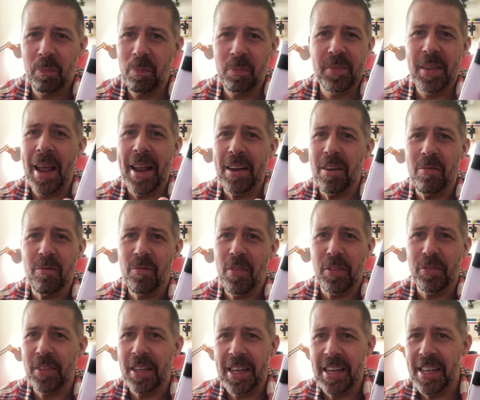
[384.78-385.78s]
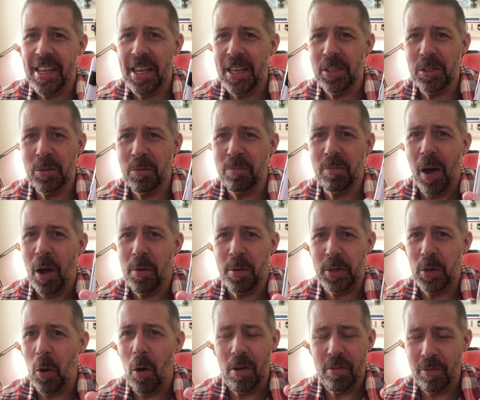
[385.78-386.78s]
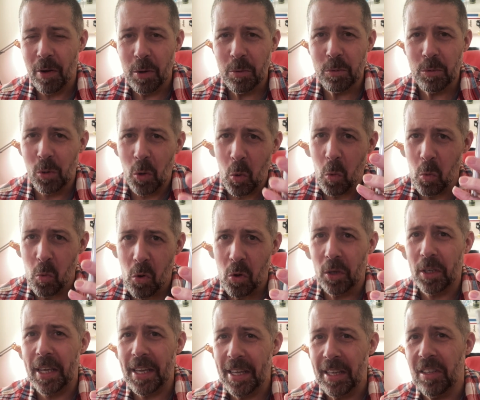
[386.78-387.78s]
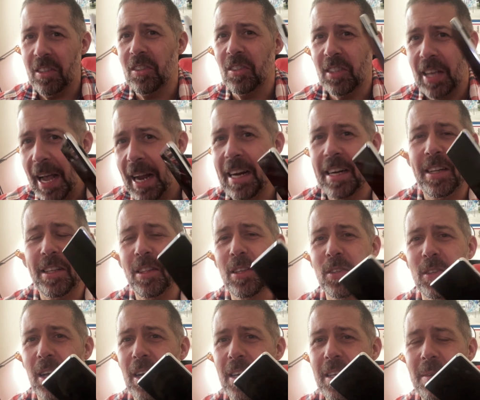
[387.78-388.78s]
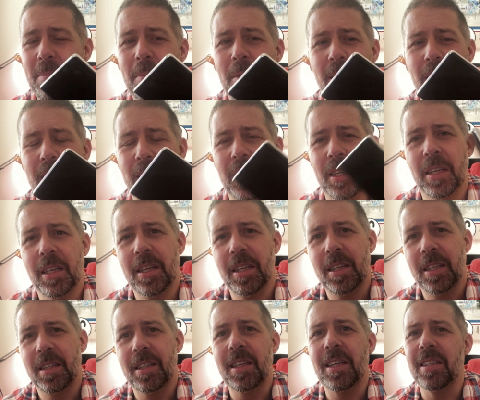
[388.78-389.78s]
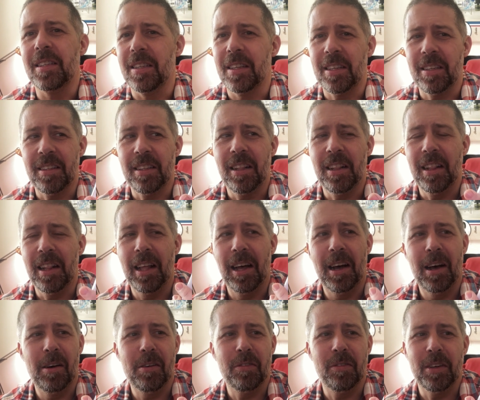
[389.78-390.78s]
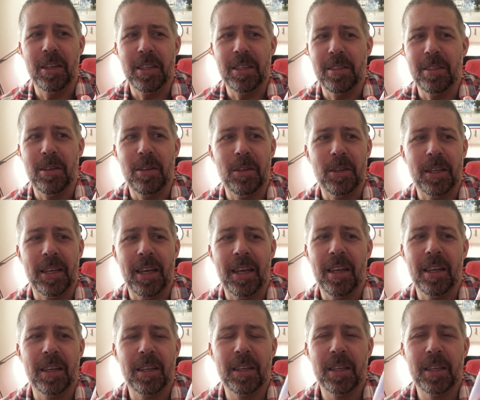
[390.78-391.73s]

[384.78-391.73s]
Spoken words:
10, 15 years of owning iPhones that all look exactly the same, this is lovely to look at.